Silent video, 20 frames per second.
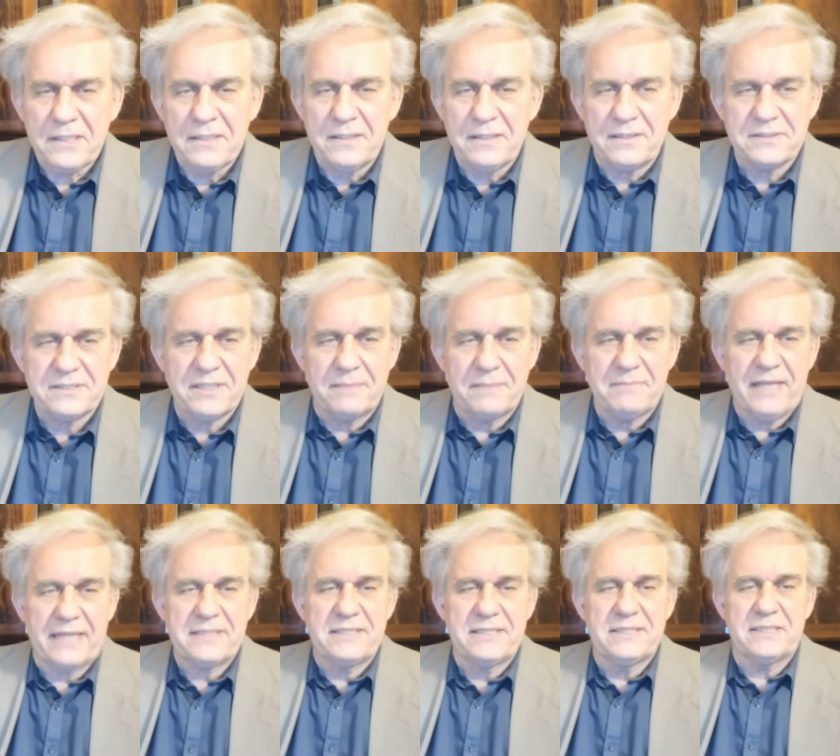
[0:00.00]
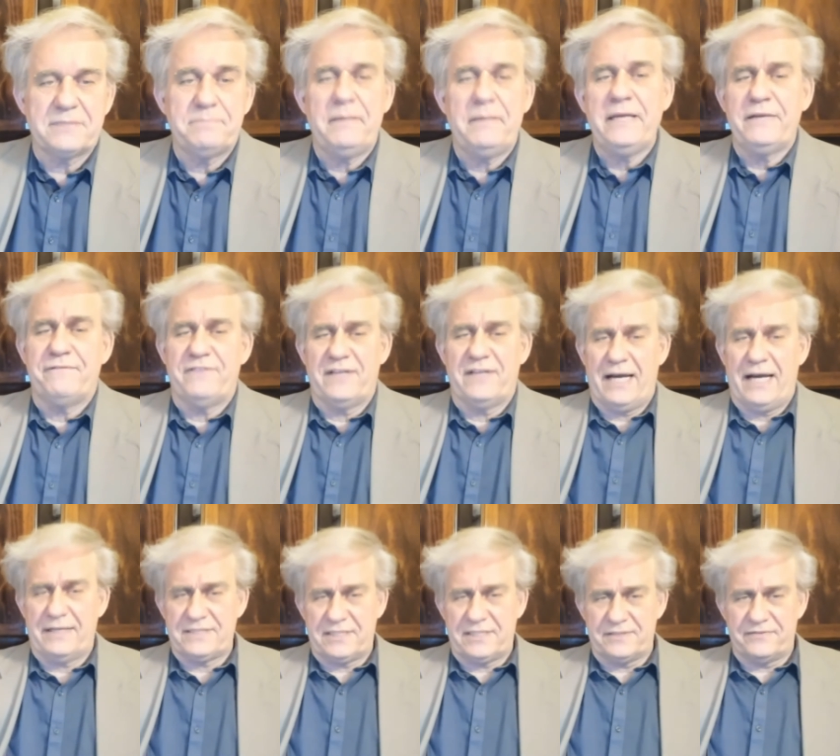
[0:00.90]
it goes something like this. Many
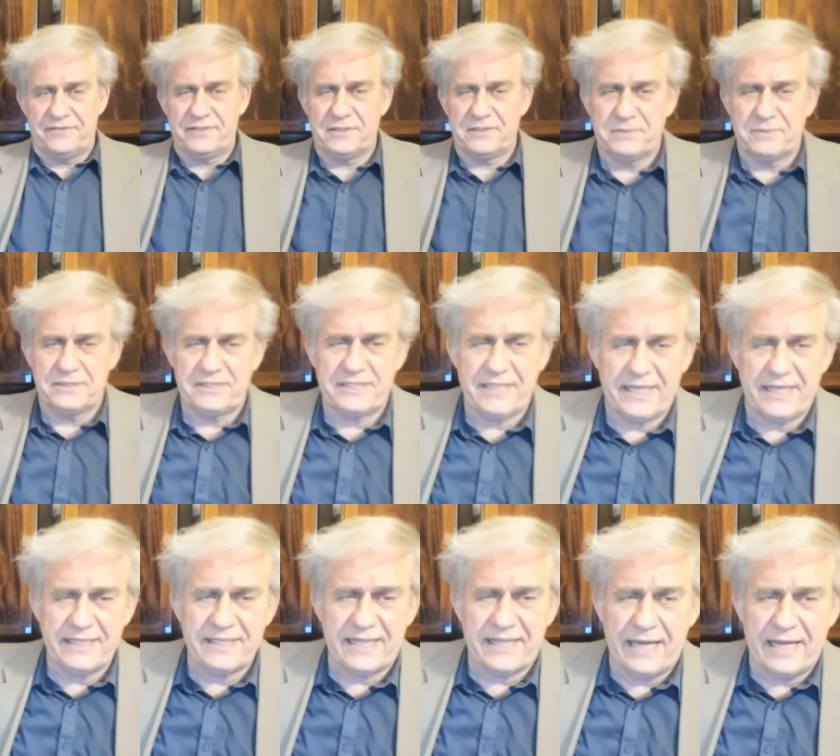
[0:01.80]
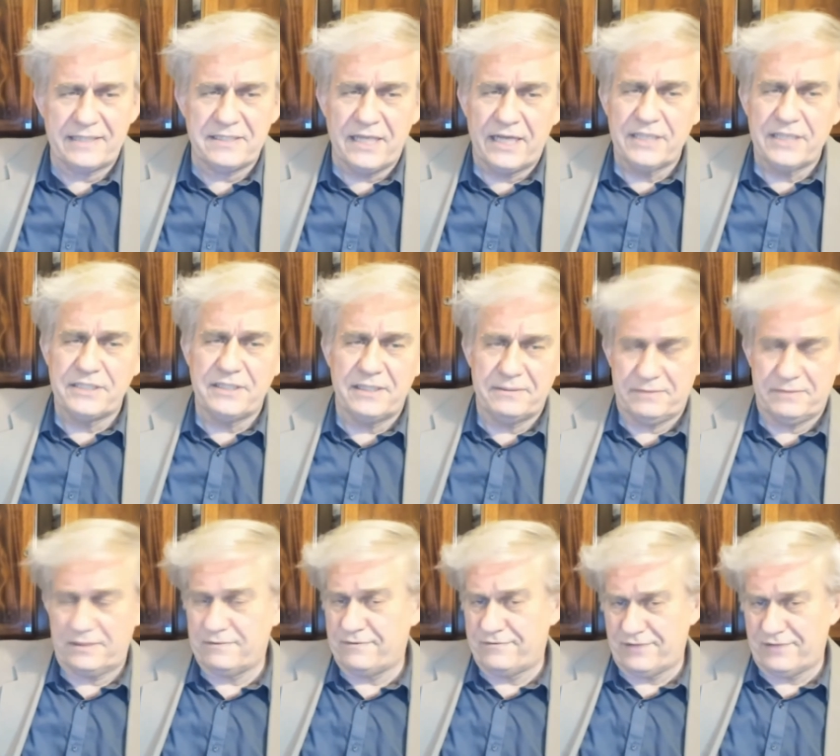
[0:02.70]
philosophers would say that,
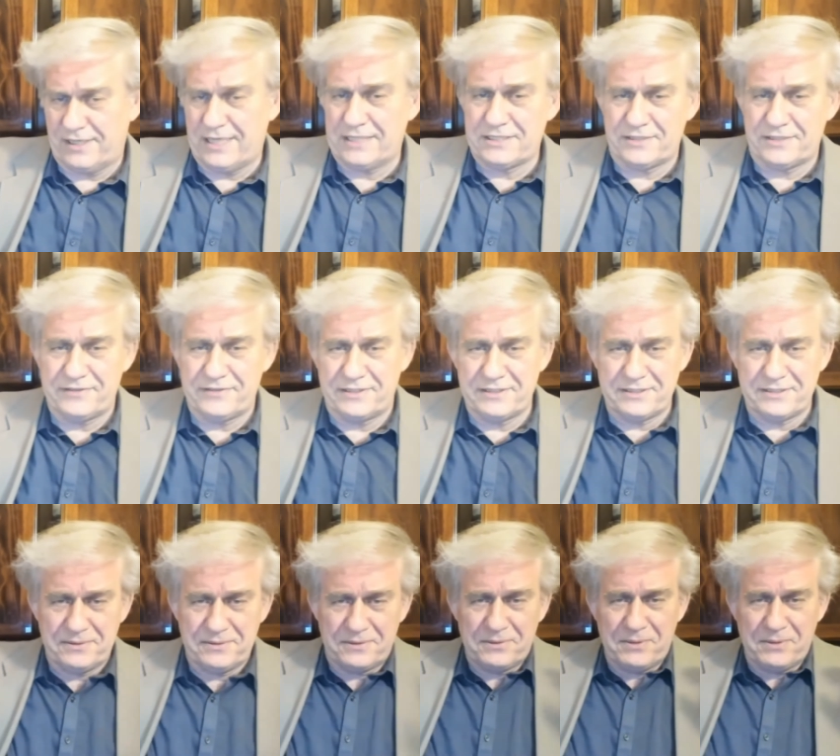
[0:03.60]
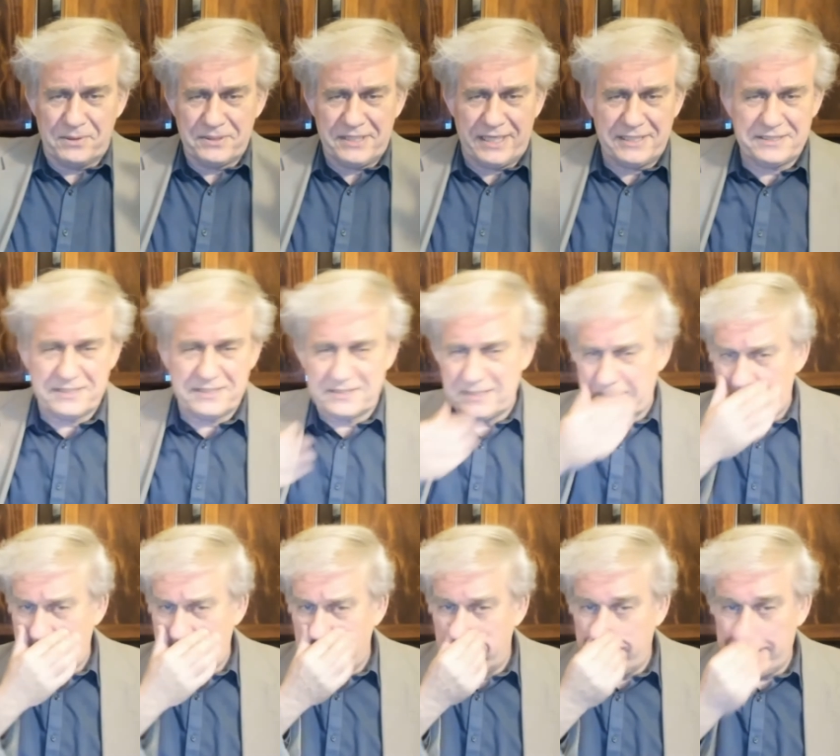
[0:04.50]
uh, philosophers, quotations,
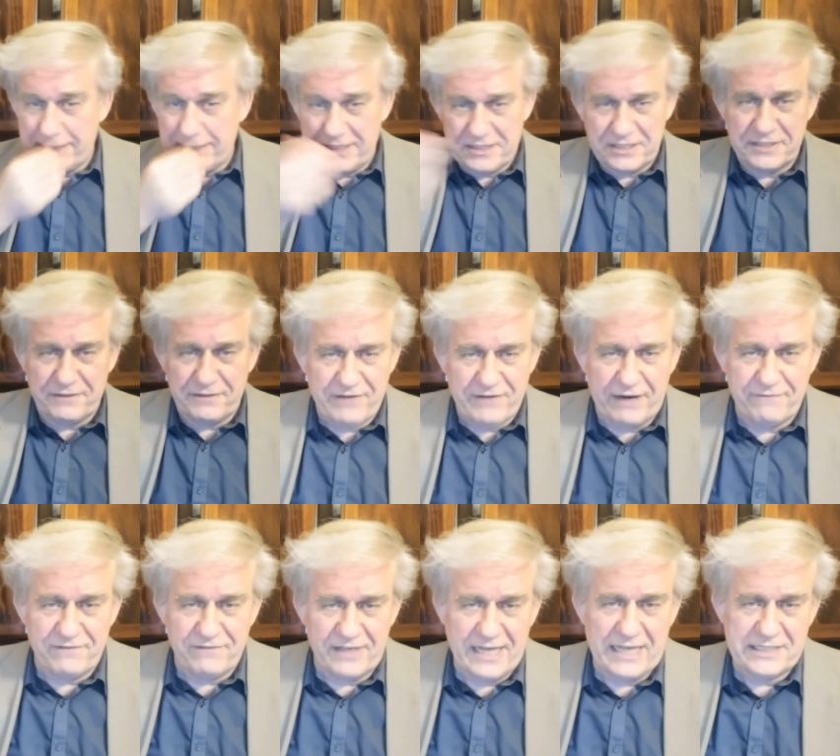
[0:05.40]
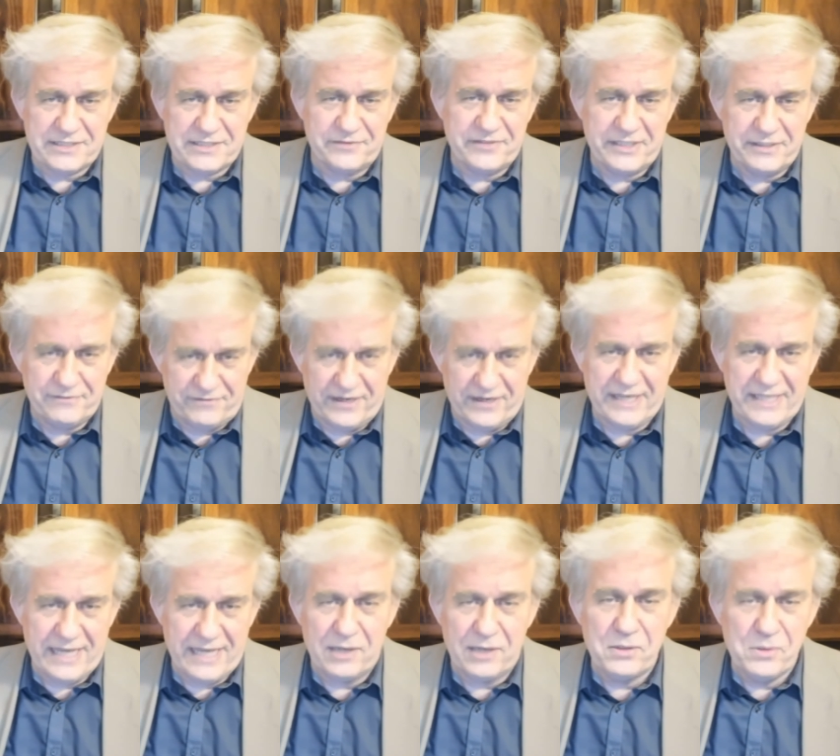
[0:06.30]
again, we need to define philosophy to
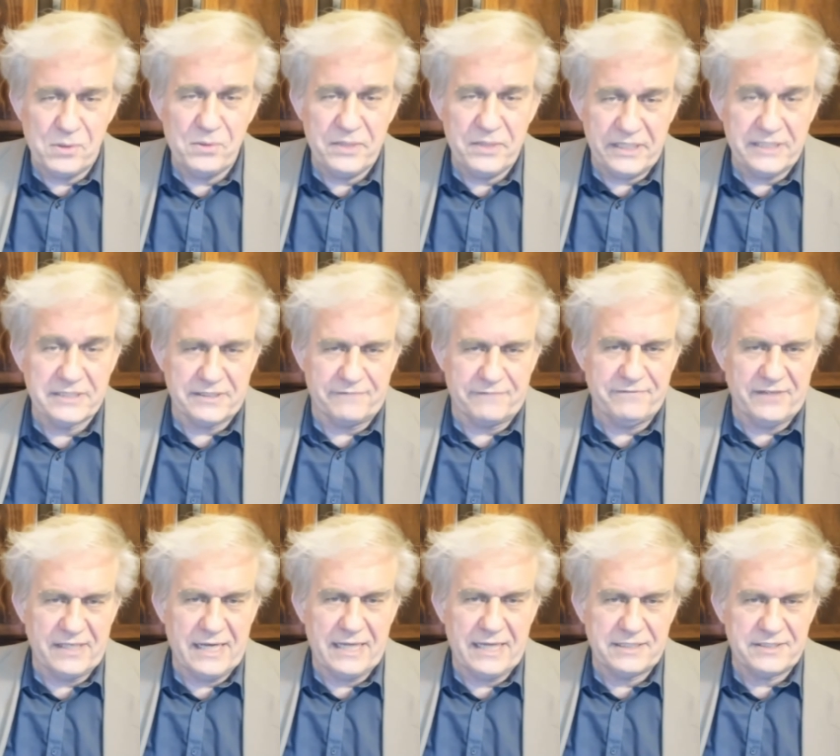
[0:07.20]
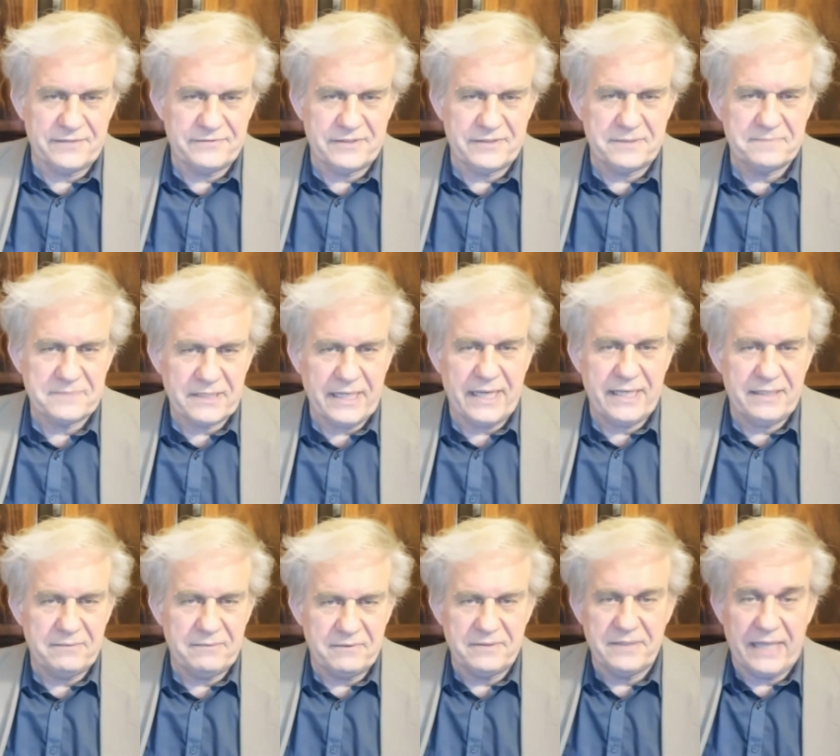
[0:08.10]
find out who is a philosopher. Okay,
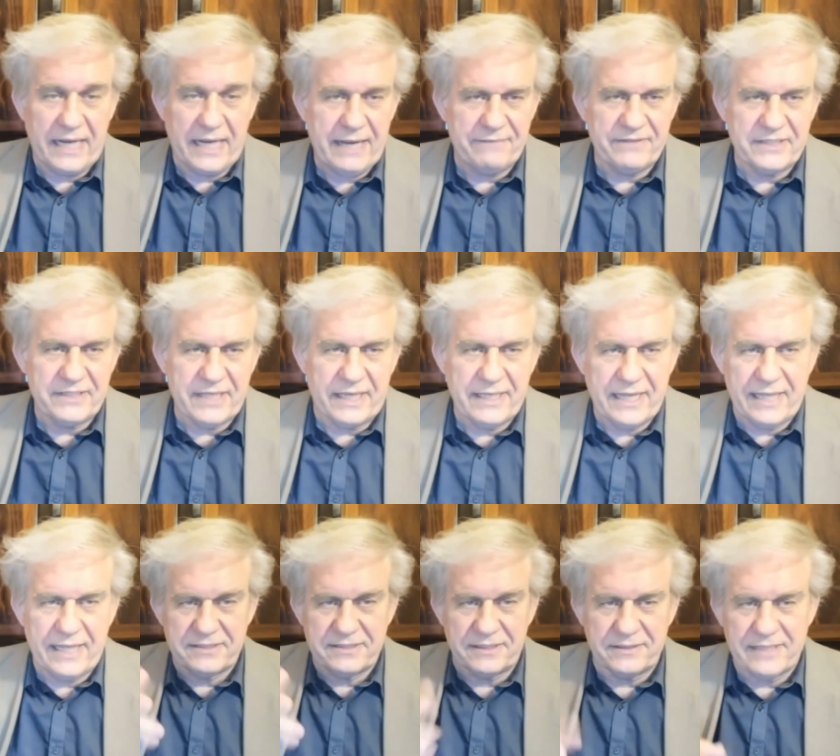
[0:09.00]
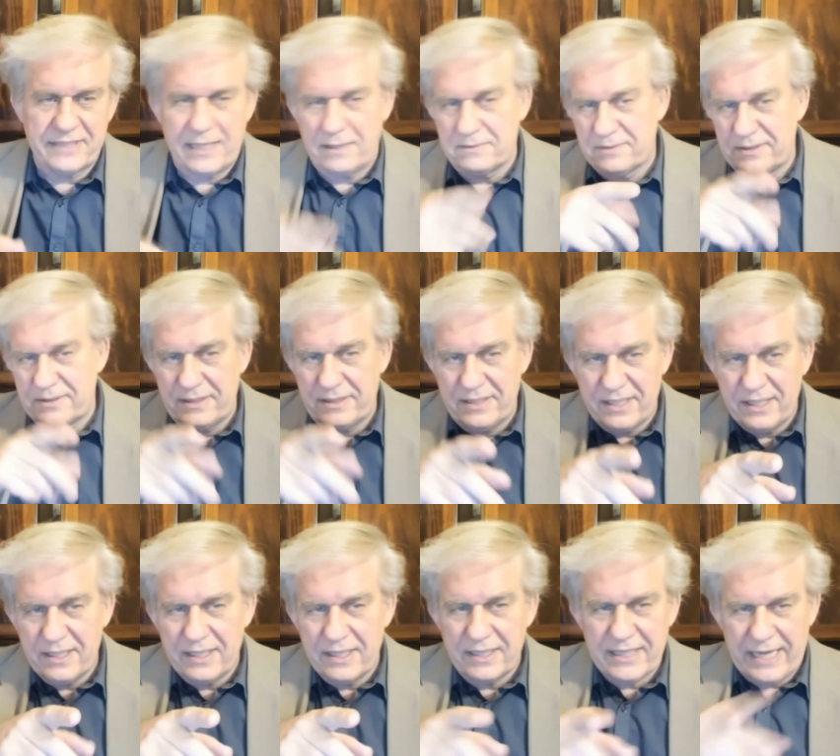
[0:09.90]
and they haven't done that, so that word
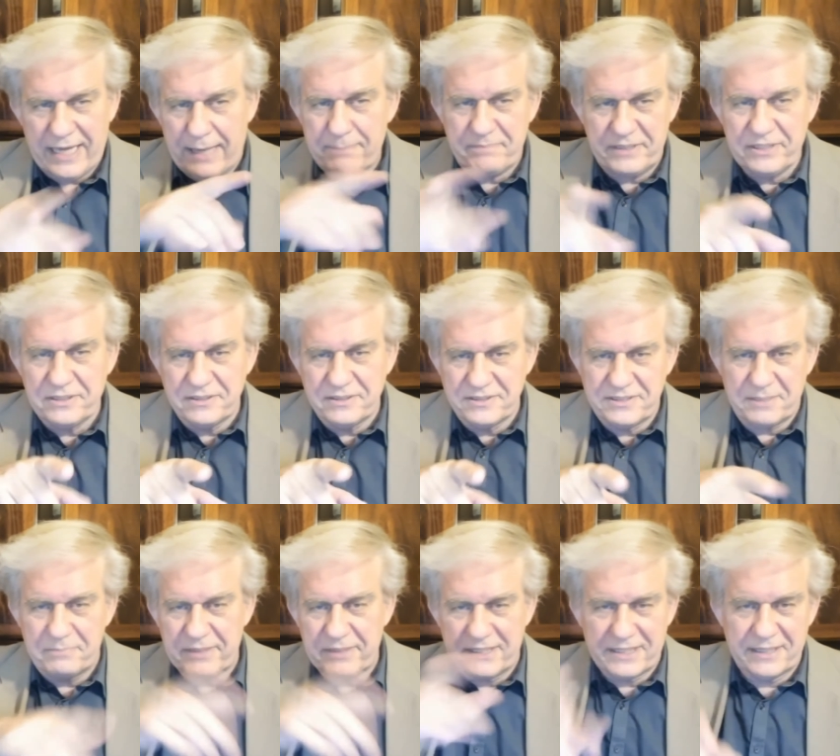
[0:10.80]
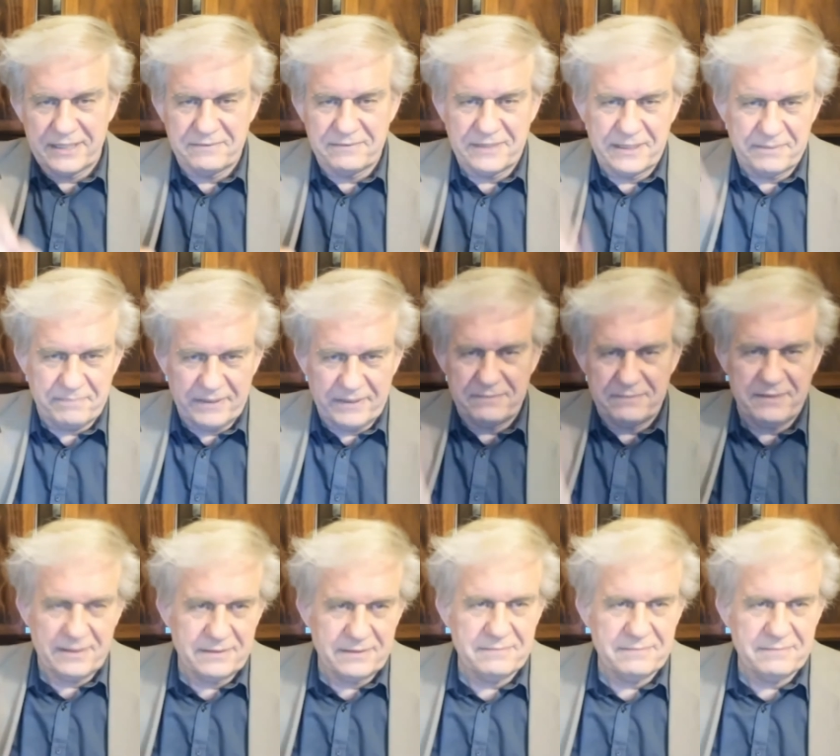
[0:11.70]
can't be used to begin with, but